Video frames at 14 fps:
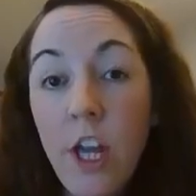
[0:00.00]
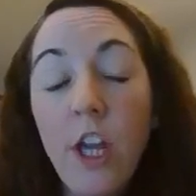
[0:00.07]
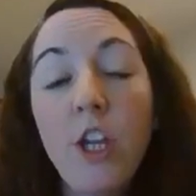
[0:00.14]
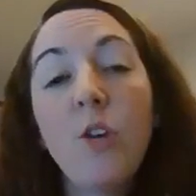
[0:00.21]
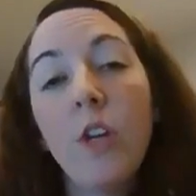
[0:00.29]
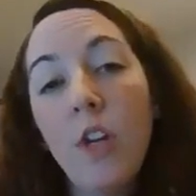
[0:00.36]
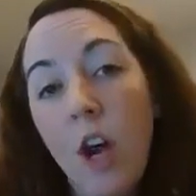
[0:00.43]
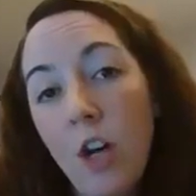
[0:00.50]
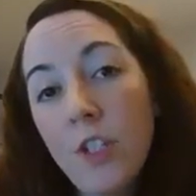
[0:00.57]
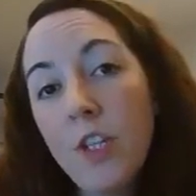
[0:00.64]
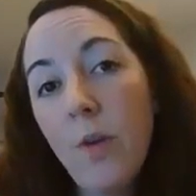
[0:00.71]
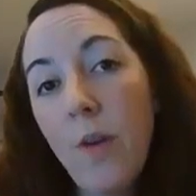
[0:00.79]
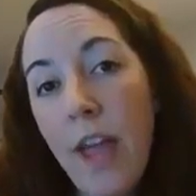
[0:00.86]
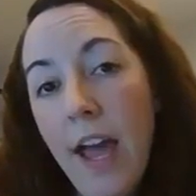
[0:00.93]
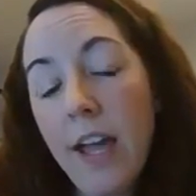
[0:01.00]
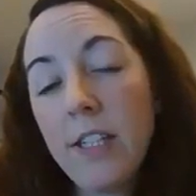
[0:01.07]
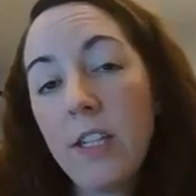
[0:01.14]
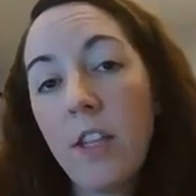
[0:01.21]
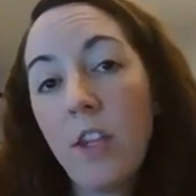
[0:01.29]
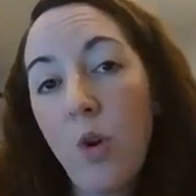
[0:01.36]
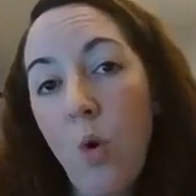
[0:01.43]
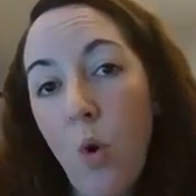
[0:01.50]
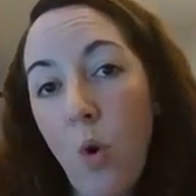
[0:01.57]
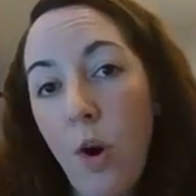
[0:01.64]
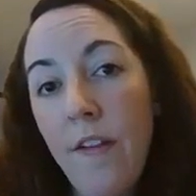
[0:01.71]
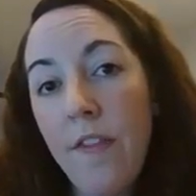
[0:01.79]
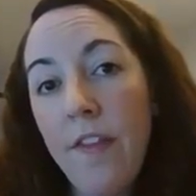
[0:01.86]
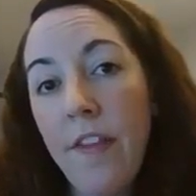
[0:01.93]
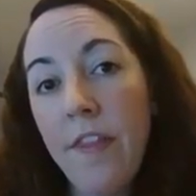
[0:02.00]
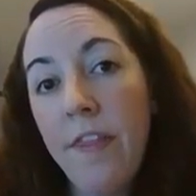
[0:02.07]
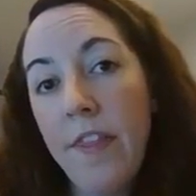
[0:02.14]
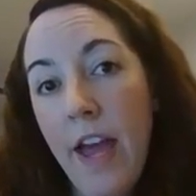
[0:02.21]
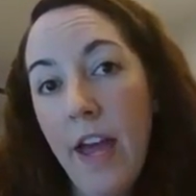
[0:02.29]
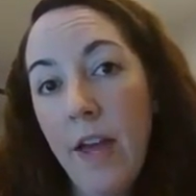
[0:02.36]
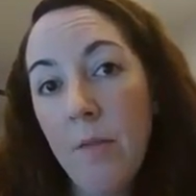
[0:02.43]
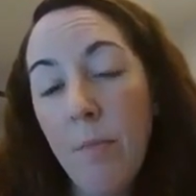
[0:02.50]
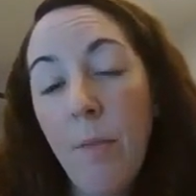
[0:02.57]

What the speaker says: you can also ask the court that that